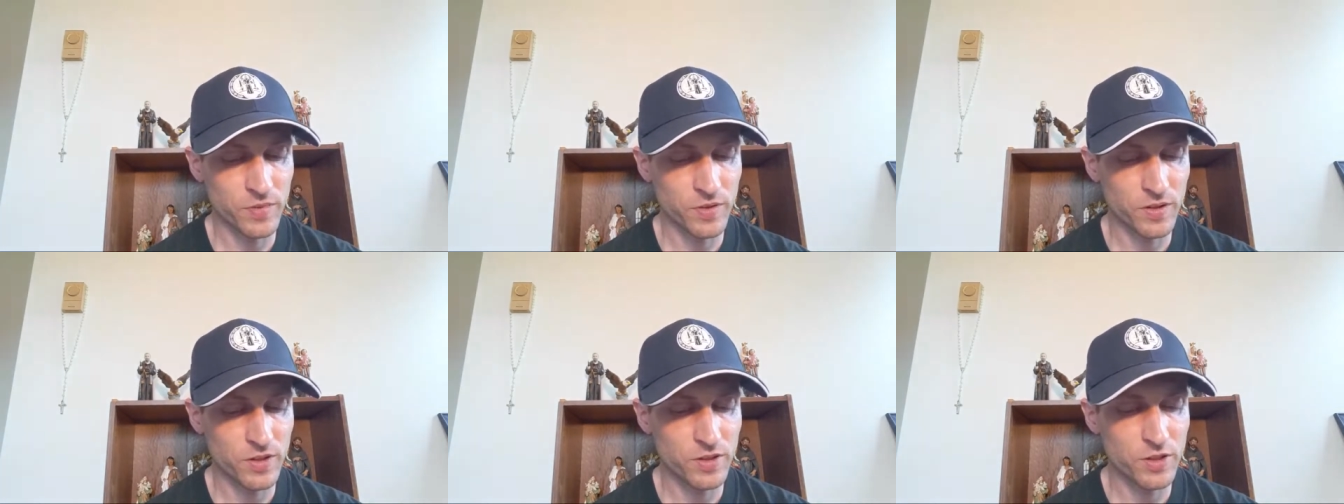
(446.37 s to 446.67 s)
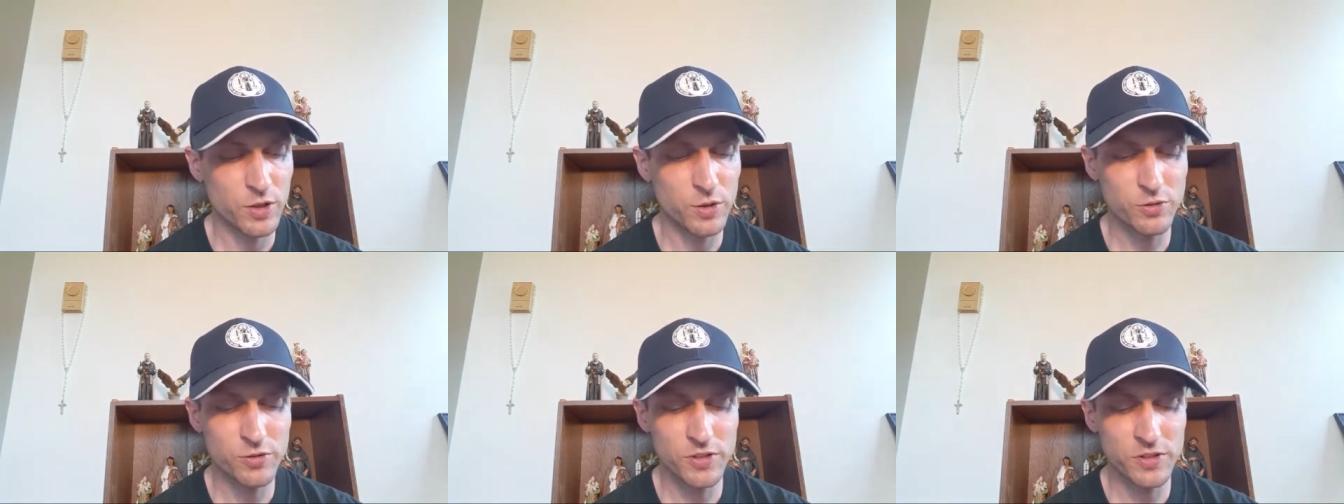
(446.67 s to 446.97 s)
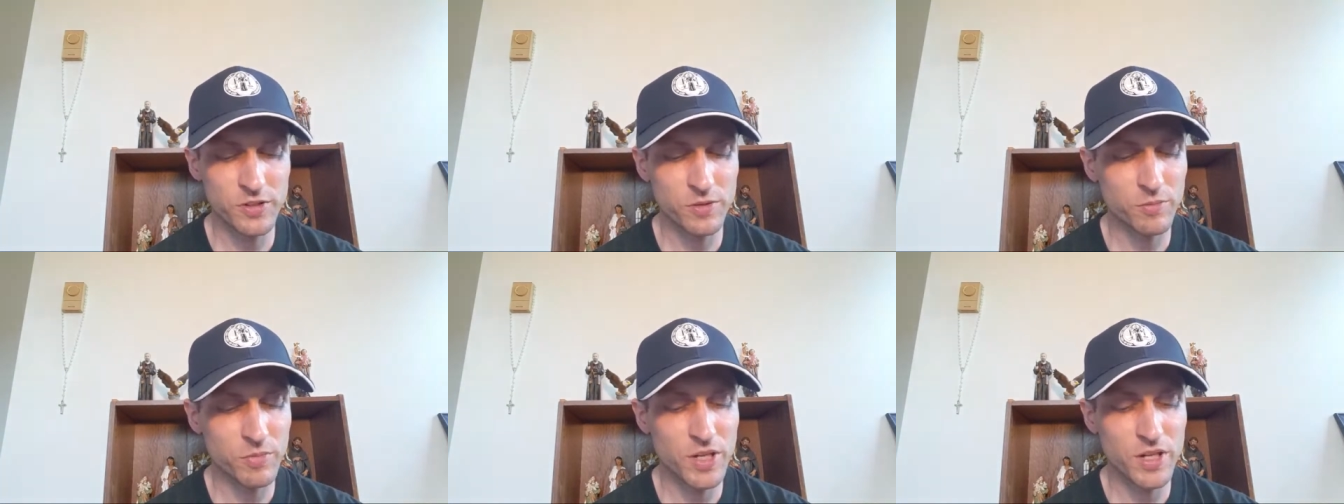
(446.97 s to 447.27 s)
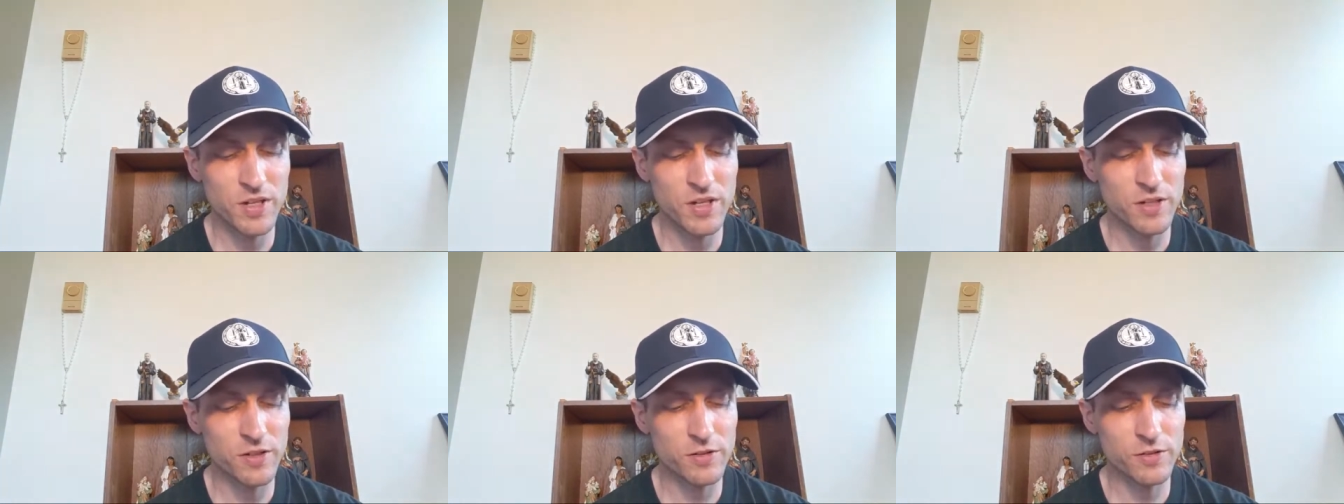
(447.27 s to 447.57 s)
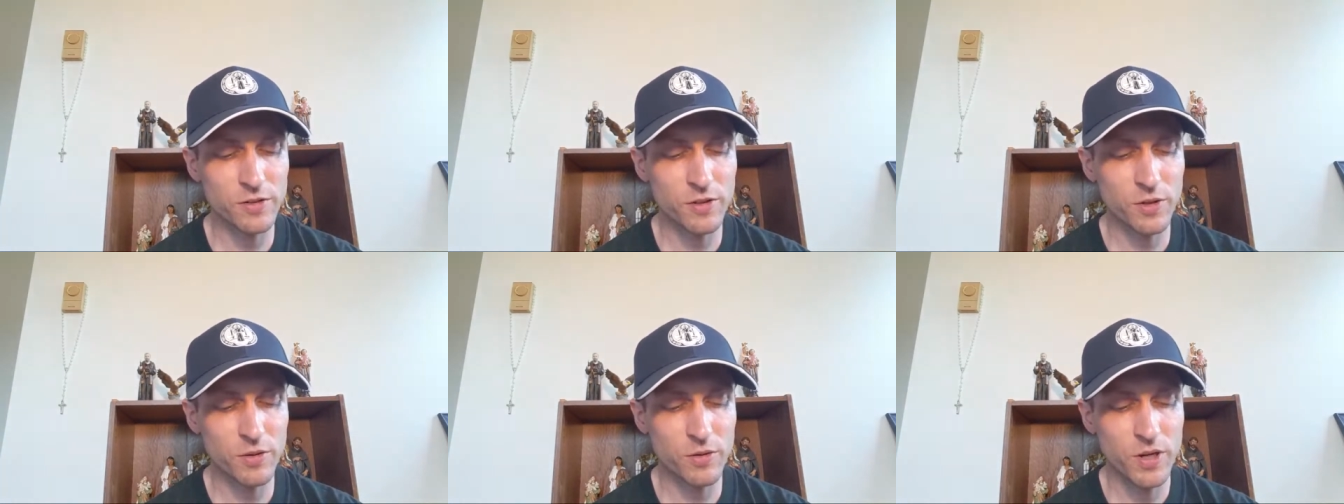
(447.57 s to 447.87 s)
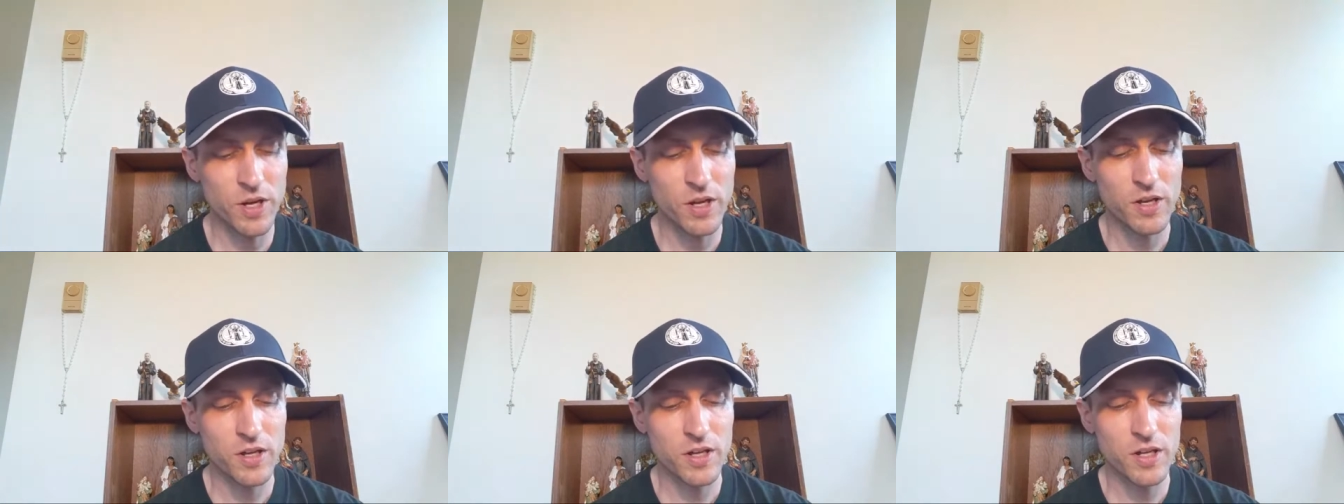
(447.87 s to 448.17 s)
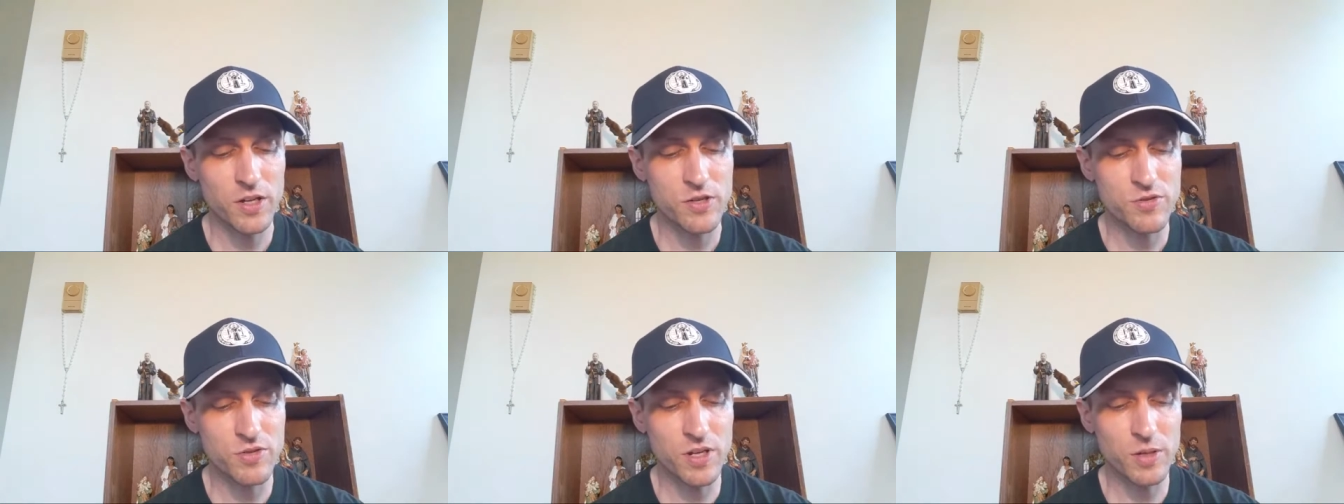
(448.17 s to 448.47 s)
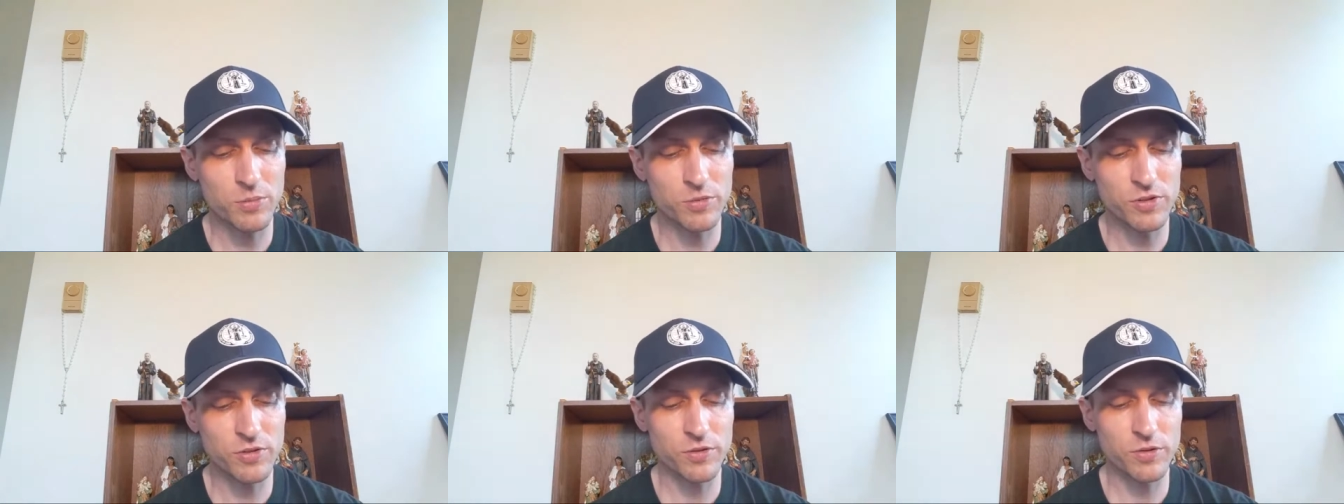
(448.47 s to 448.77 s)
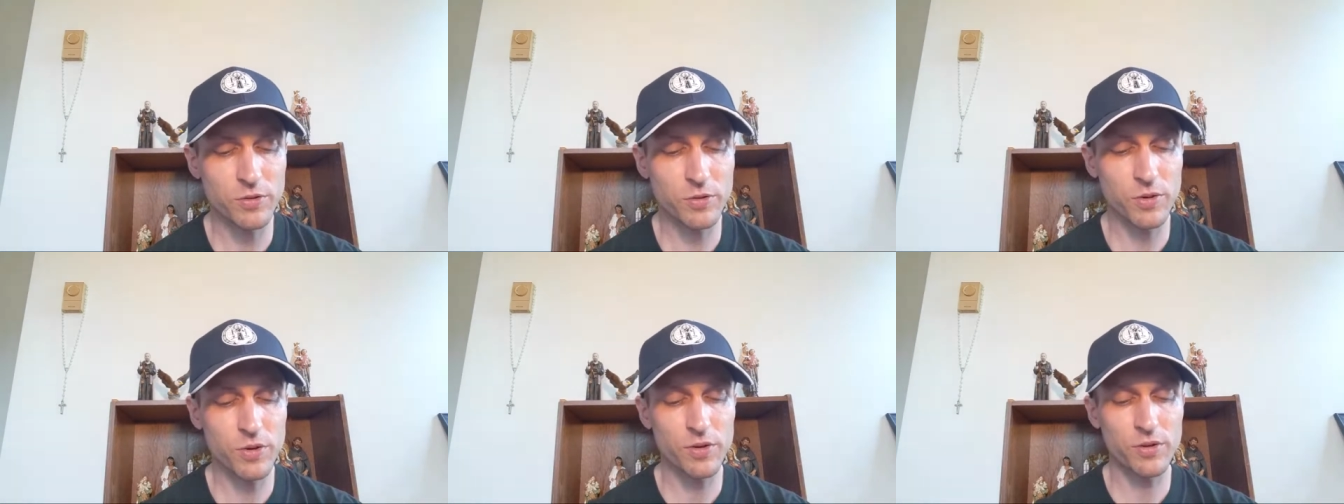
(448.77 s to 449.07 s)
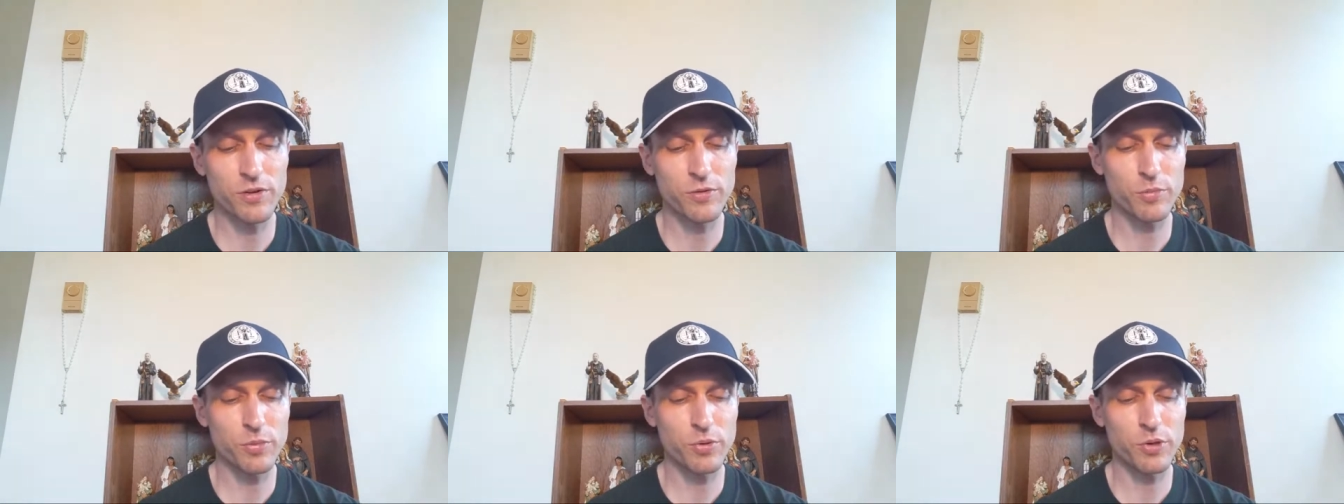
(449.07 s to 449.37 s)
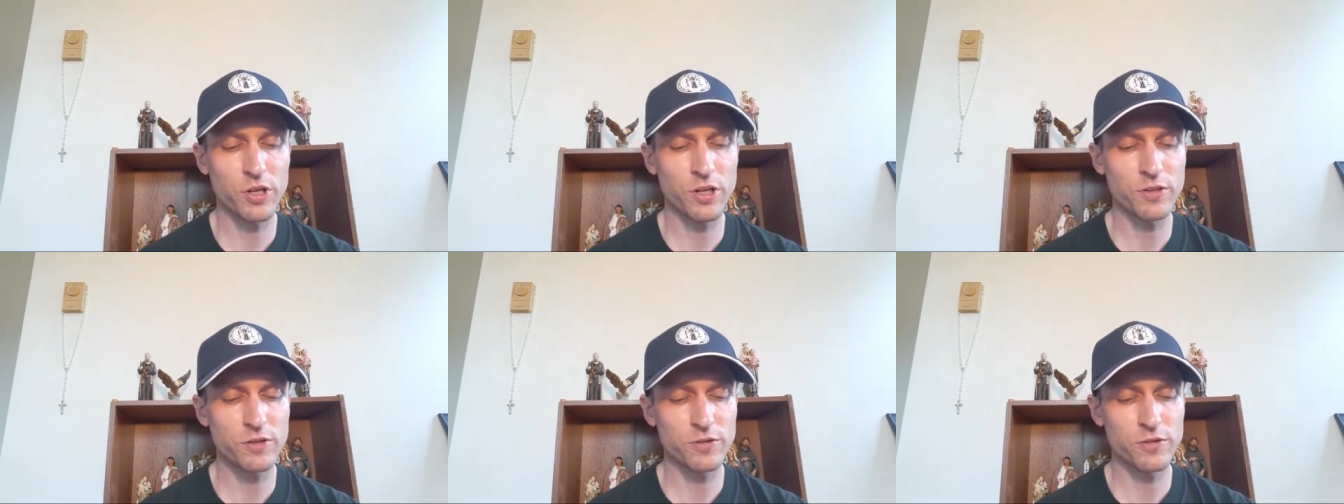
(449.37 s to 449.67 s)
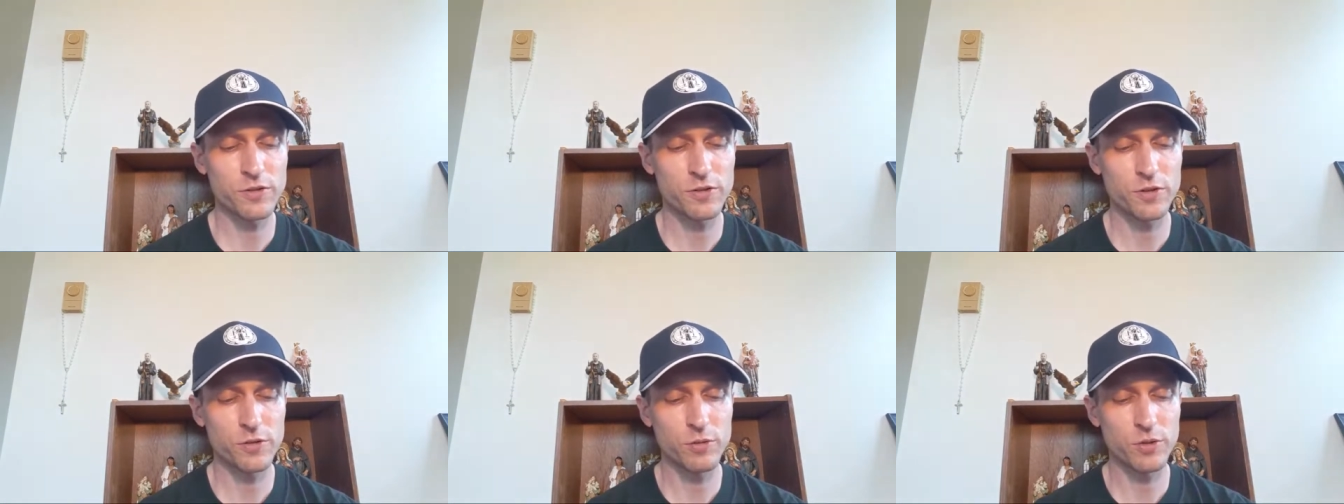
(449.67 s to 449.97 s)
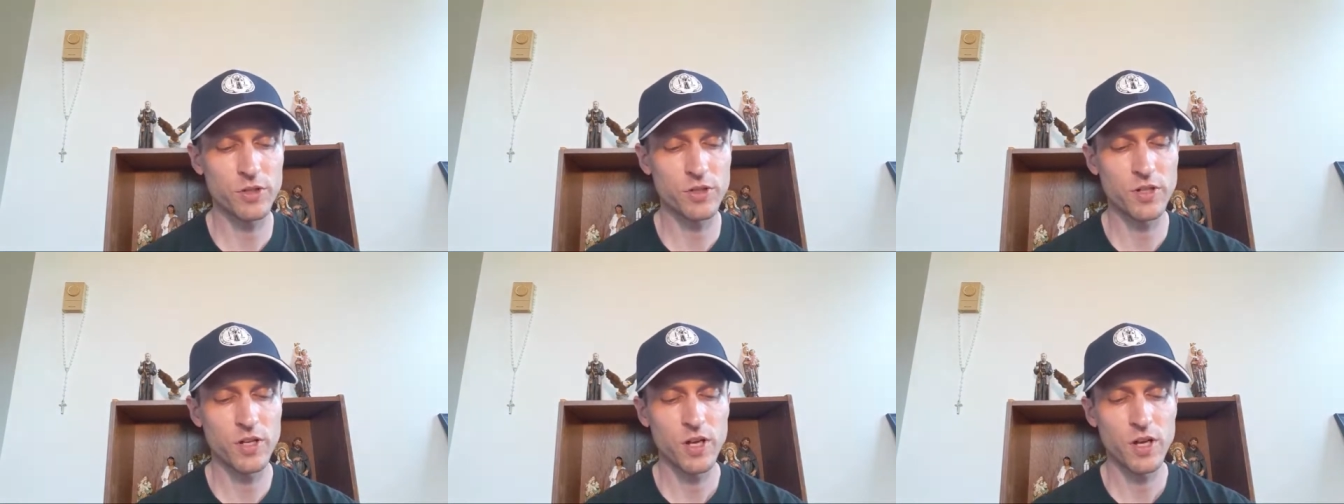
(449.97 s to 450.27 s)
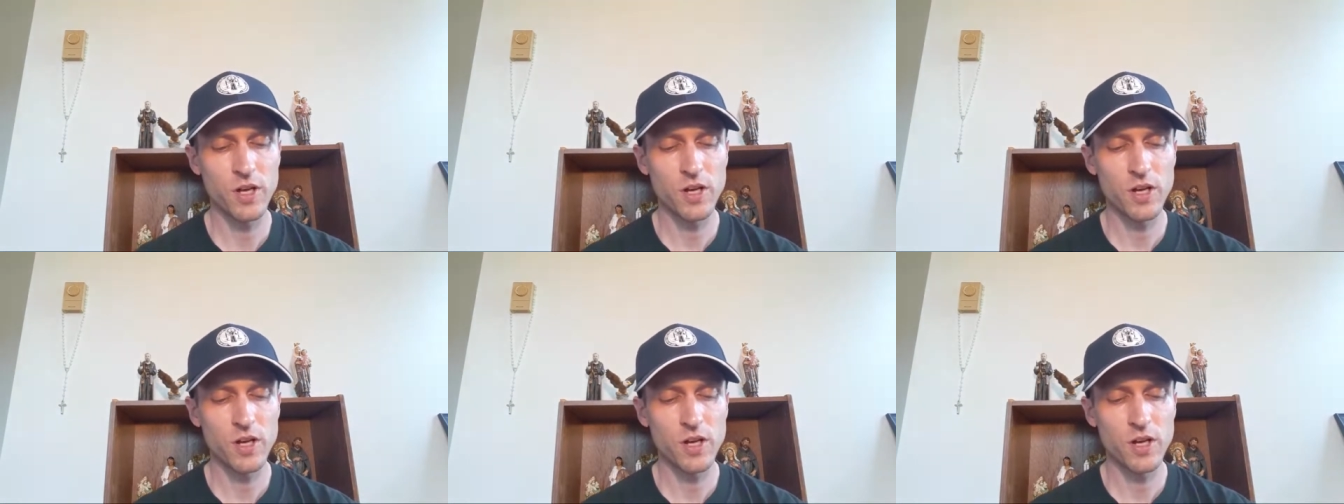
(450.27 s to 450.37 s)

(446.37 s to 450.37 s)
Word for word: using the media, so he dreams of an order of priests who would